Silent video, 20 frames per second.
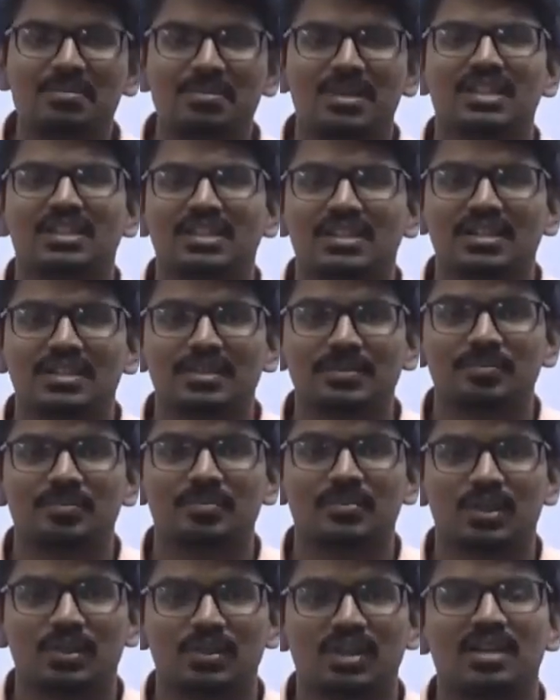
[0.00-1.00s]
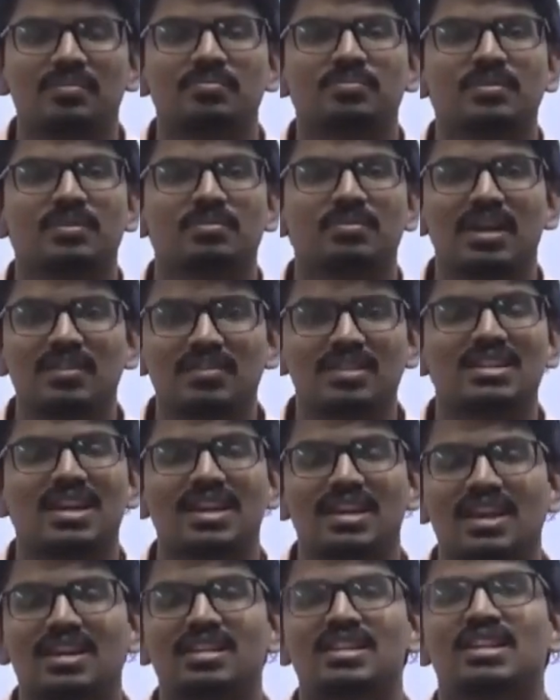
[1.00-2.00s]
method, okay, by which
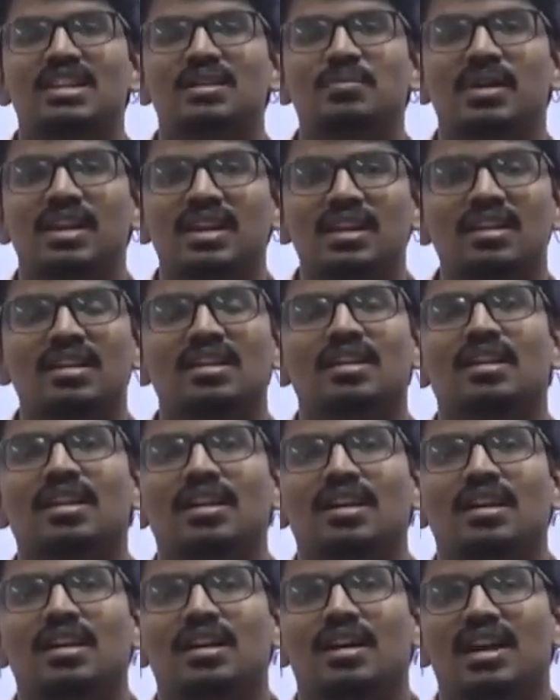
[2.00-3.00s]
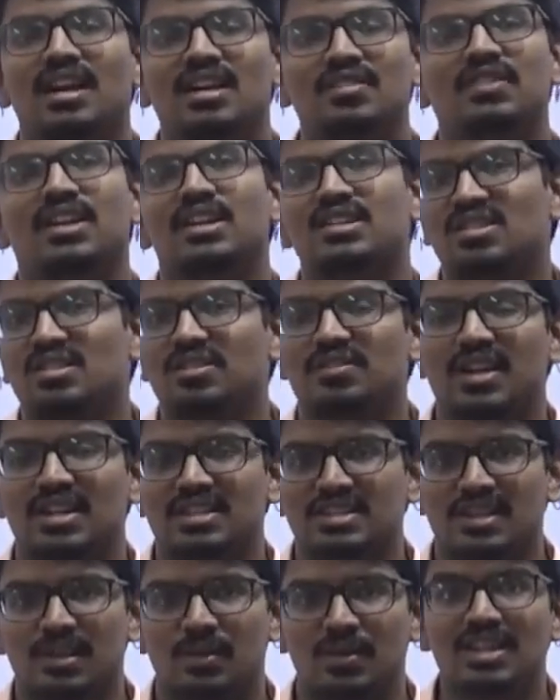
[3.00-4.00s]
I can determine deflection of
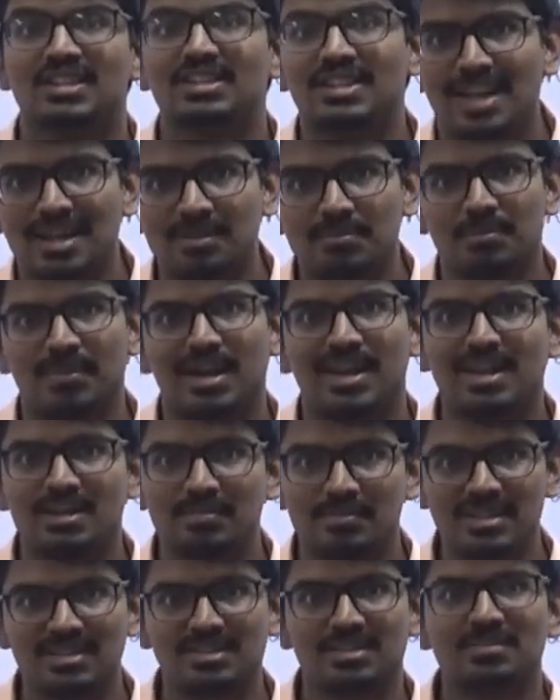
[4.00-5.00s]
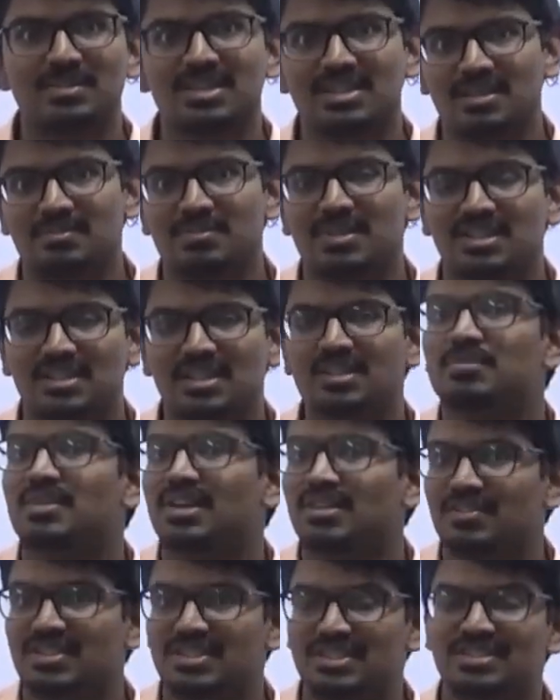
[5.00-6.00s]
axial loading. There might be some other method,
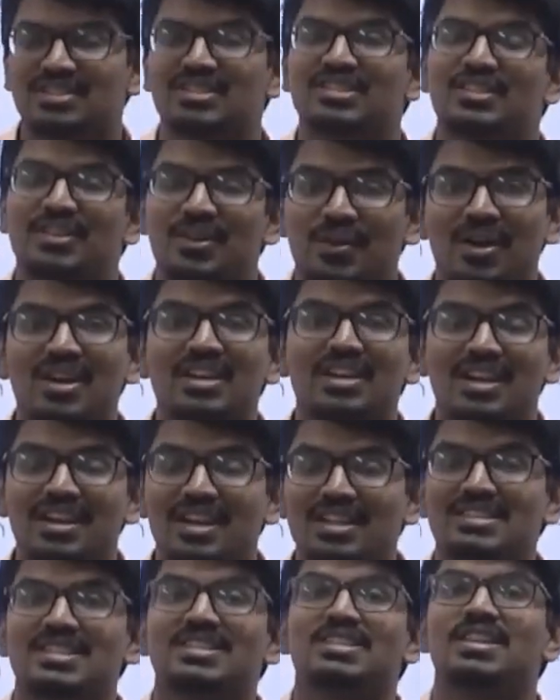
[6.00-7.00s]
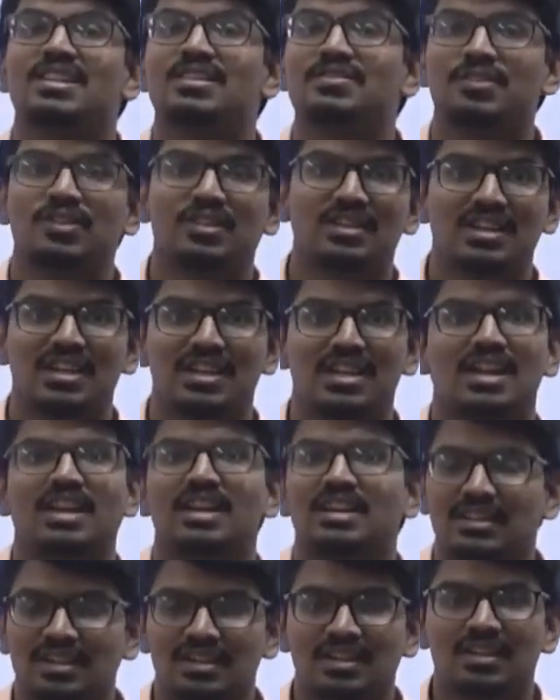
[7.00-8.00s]
but which is not necessary for
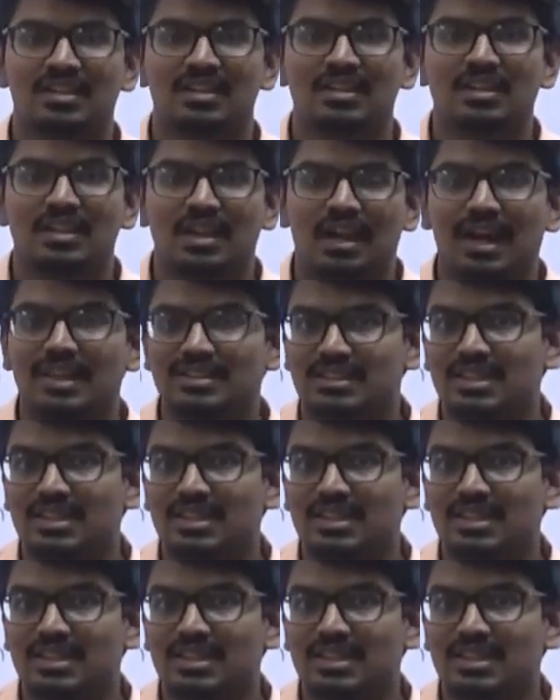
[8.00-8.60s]
gate. As